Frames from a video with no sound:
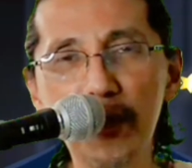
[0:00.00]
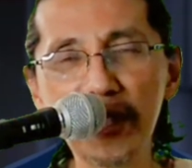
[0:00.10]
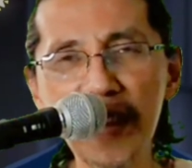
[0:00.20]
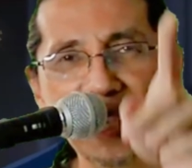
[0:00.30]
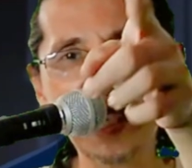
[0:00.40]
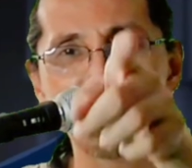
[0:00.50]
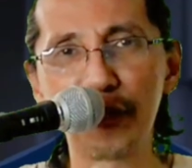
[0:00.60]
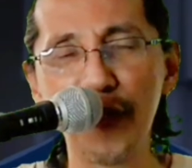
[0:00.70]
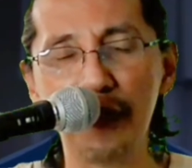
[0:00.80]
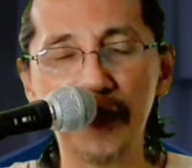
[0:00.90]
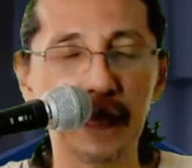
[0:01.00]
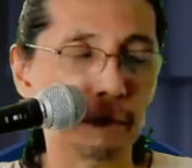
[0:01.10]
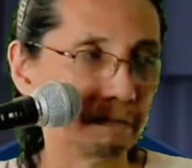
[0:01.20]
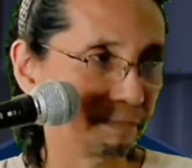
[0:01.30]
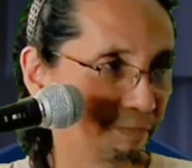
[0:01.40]
business, the
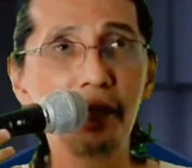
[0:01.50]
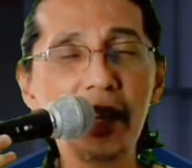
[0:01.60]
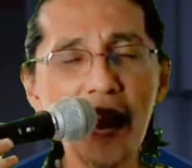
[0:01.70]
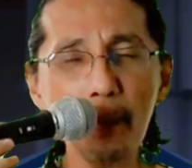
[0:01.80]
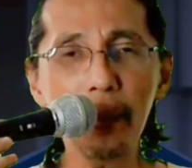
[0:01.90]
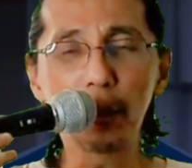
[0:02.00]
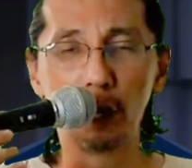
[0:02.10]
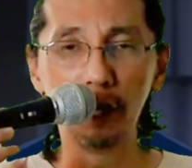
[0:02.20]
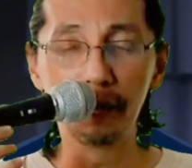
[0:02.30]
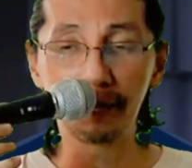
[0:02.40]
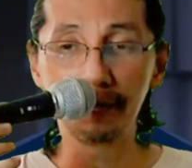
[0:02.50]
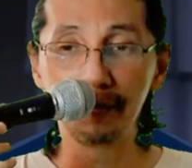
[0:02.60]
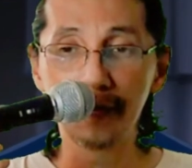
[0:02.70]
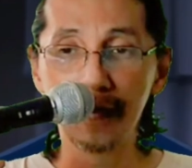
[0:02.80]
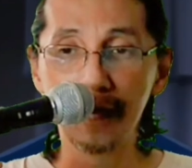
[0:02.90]
thumbnail. The Emperor
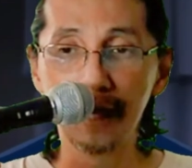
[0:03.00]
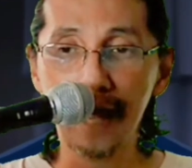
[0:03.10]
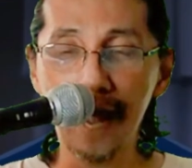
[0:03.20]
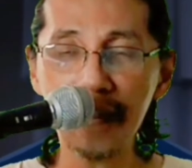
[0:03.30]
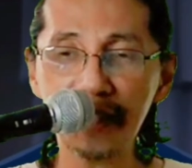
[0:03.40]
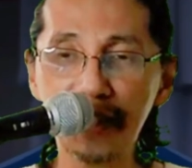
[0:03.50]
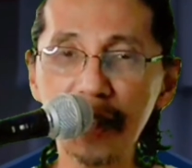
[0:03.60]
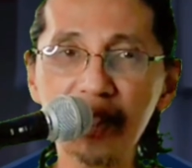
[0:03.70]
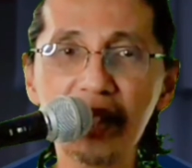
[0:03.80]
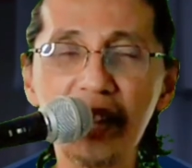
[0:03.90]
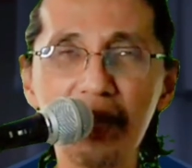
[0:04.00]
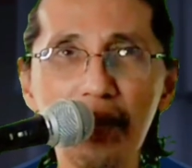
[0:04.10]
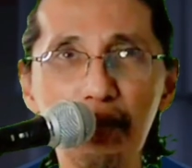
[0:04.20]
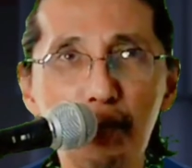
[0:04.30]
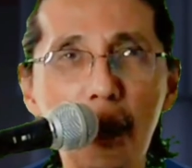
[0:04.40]
has just
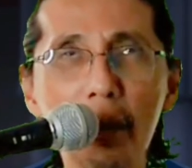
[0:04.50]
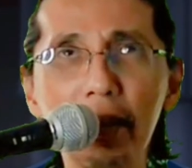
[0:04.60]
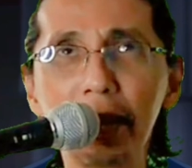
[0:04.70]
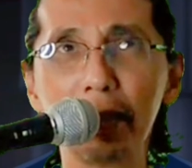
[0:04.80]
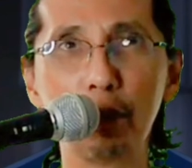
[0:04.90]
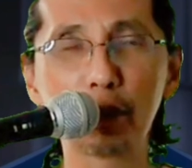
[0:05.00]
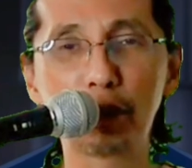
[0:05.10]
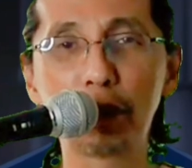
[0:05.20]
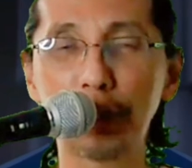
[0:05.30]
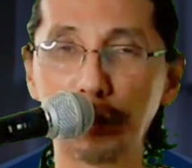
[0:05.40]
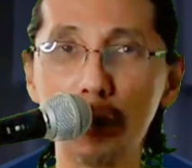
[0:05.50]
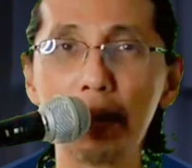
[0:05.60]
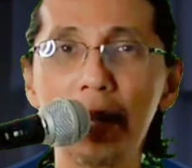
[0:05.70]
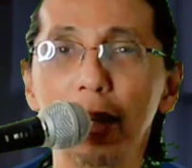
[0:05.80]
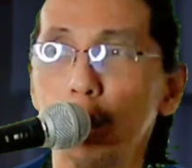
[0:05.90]
given probably the most
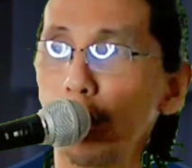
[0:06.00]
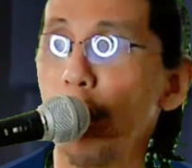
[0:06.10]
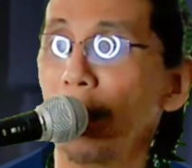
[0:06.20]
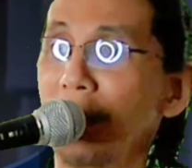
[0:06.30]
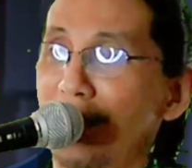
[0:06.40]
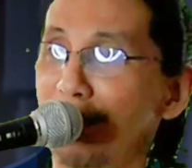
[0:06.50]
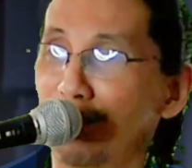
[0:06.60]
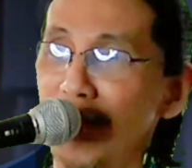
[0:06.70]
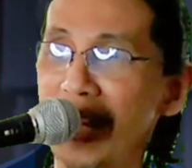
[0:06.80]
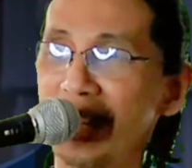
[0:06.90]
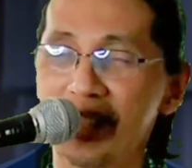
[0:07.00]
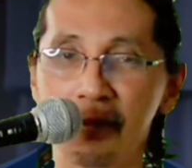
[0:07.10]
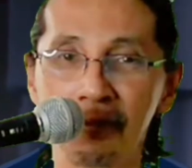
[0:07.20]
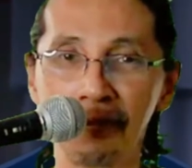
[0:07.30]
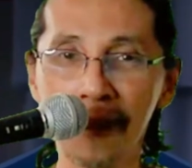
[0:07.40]
disturbing look on his
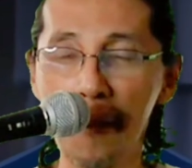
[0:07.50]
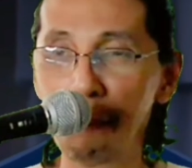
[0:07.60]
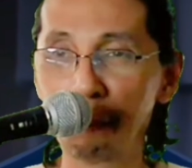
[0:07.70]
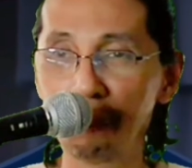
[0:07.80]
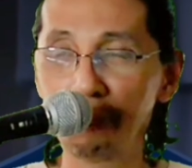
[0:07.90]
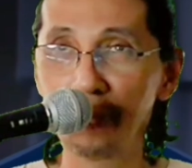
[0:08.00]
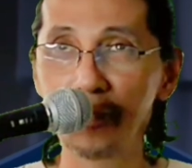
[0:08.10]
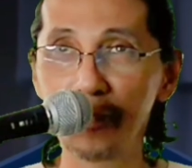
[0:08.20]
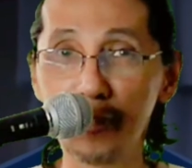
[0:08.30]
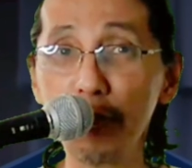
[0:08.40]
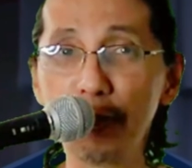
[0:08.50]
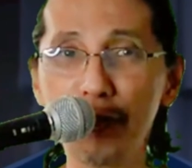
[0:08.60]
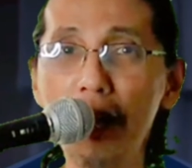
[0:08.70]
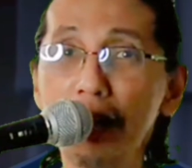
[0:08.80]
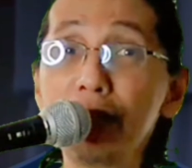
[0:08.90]
face so
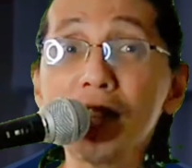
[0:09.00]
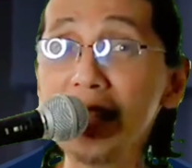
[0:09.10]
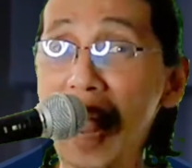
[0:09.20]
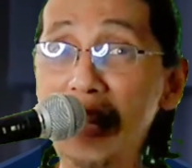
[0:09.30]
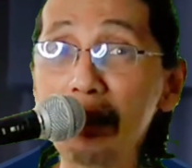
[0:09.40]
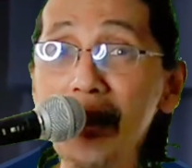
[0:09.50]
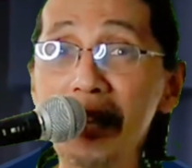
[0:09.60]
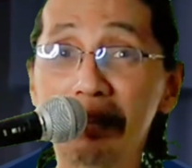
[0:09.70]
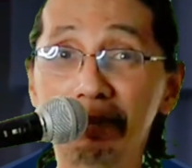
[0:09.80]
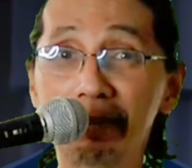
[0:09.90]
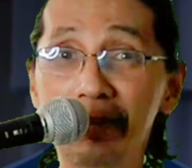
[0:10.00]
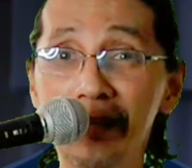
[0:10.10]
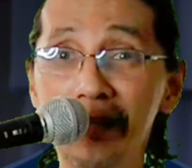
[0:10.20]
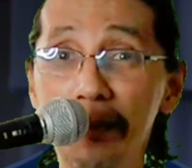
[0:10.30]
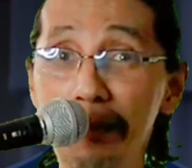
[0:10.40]
far in this anime.
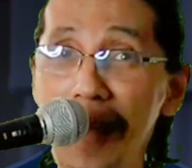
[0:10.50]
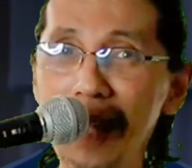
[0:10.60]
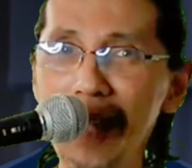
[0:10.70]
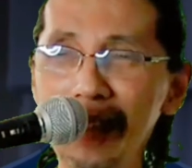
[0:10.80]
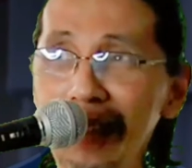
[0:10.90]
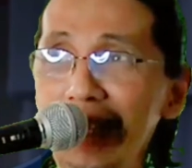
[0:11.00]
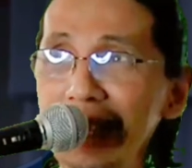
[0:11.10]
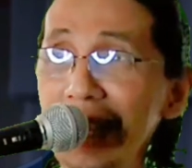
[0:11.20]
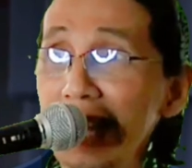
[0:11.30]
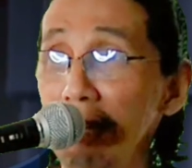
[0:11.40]
Bakit? Eh kasi